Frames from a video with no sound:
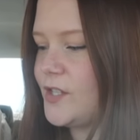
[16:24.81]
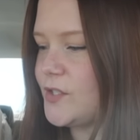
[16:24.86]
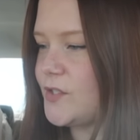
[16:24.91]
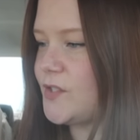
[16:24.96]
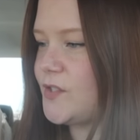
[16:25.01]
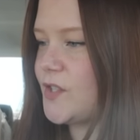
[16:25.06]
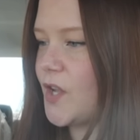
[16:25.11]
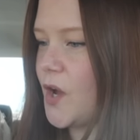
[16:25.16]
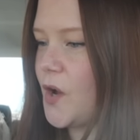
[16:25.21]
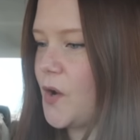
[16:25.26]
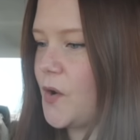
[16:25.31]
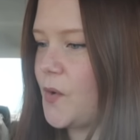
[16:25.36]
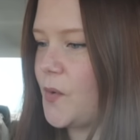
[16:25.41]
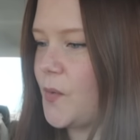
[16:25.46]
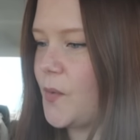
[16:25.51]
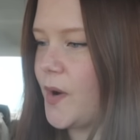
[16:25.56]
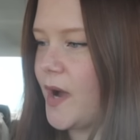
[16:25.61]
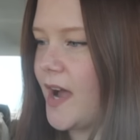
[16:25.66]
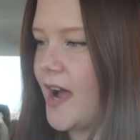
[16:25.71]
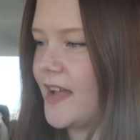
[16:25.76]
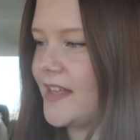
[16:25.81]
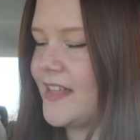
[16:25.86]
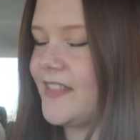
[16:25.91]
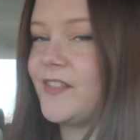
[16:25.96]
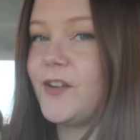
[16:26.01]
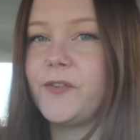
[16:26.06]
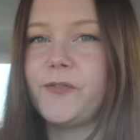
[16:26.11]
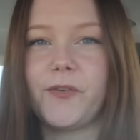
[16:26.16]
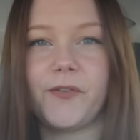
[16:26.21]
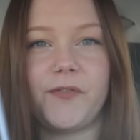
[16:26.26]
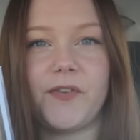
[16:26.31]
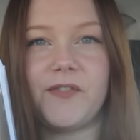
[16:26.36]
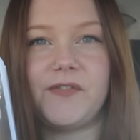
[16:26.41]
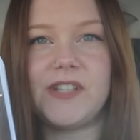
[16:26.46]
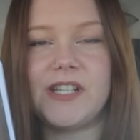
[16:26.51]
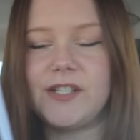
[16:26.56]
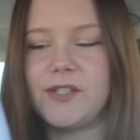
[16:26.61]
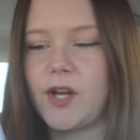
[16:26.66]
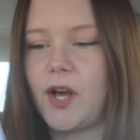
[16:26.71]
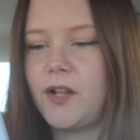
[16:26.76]
So, and they're for
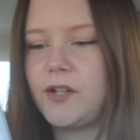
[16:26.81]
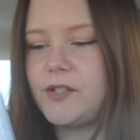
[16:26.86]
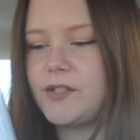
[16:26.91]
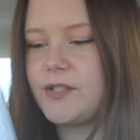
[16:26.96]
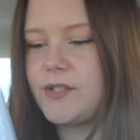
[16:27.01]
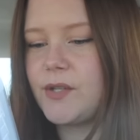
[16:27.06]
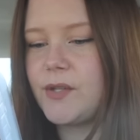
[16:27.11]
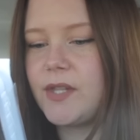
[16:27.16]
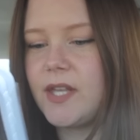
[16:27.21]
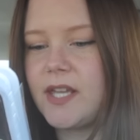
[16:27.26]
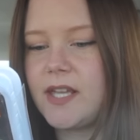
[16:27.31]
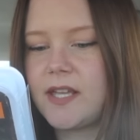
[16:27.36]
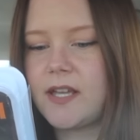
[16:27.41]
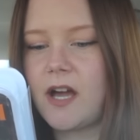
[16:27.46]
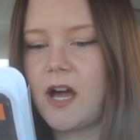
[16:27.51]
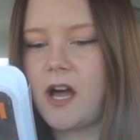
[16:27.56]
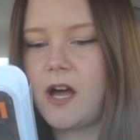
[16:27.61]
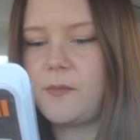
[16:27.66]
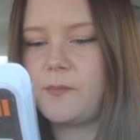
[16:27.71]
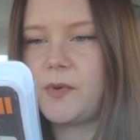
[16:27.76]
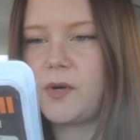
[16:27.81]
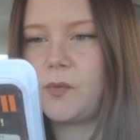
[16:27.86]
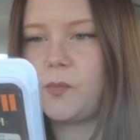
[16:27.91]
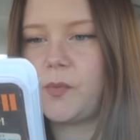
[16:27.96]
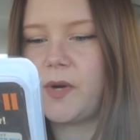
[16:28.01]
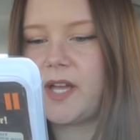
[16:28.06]
$15. So they come